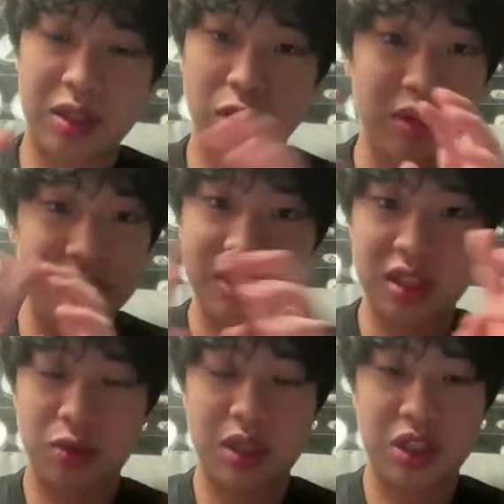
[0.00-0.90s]
Don't even
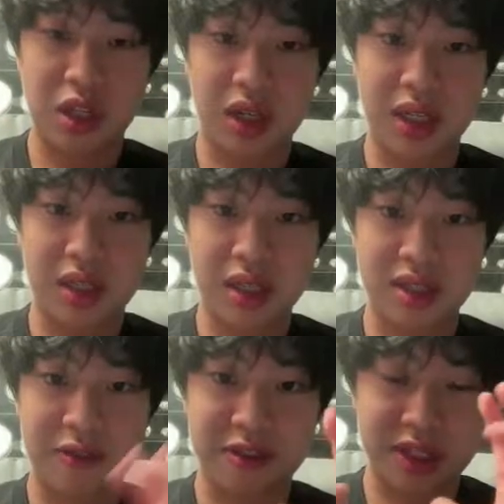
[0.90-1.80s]
screenshot it, because
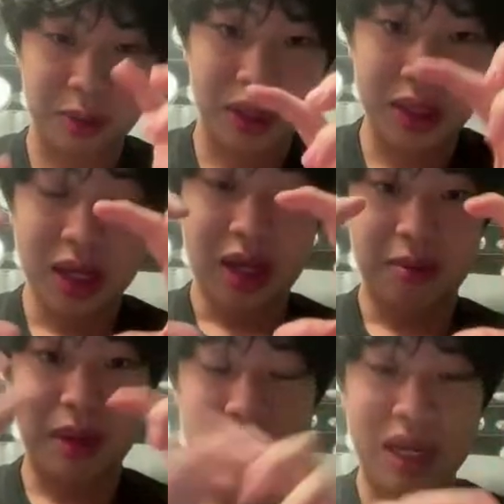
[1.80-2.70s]
if someone,
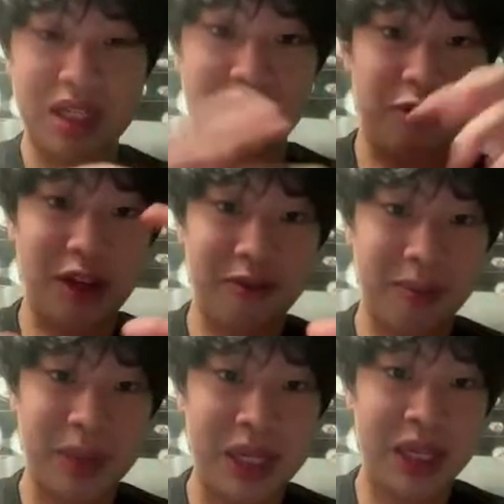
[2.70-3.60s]
imagine if you have $1
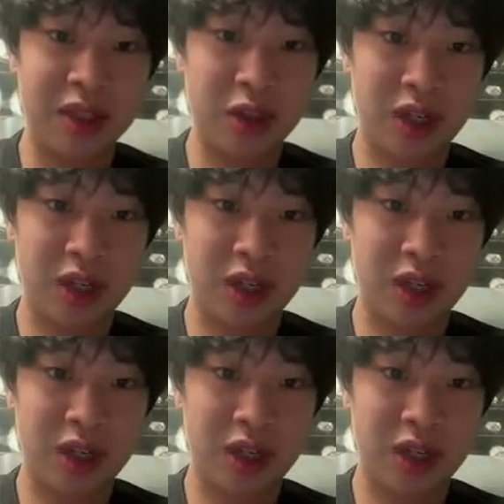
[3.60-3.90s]
million